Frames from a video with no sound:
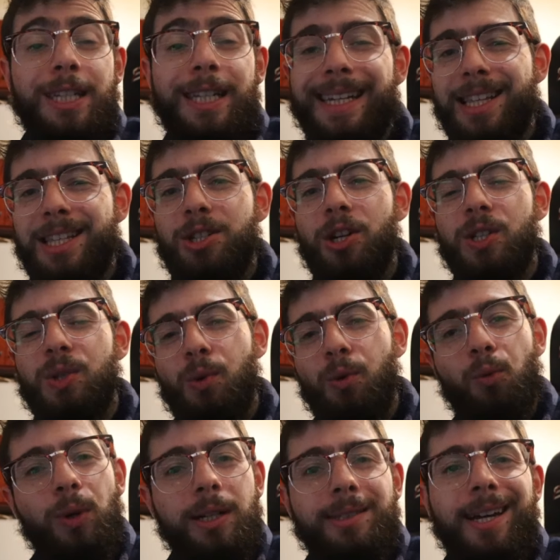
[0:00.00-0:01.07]
to get started with
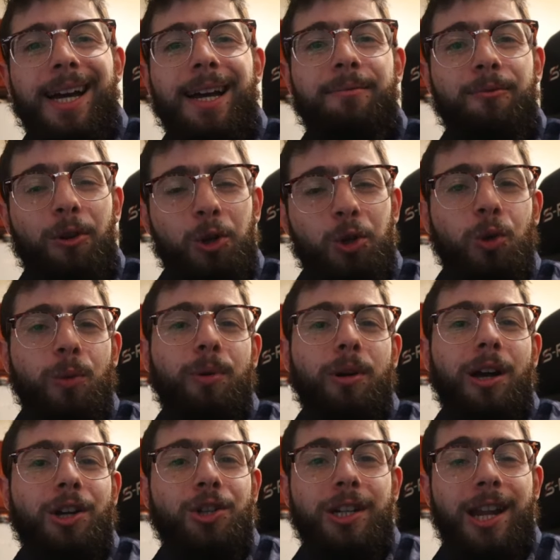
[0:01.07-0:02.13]
real-time virtual
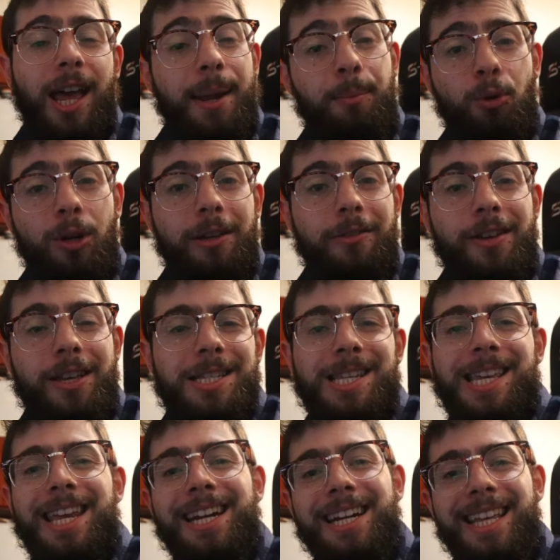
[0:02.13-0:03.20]
production and previs
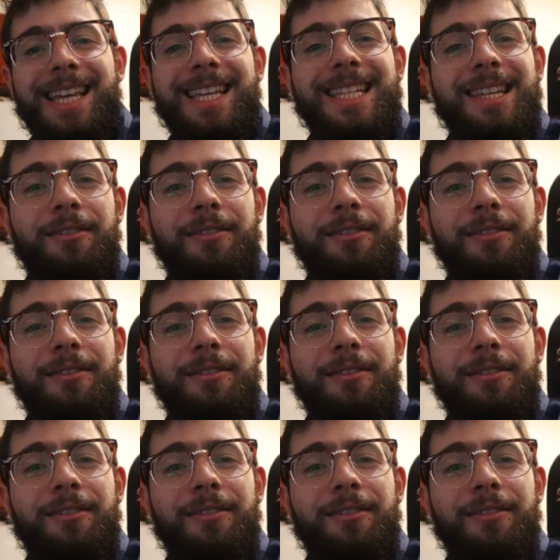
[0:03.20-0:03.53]
in an easy,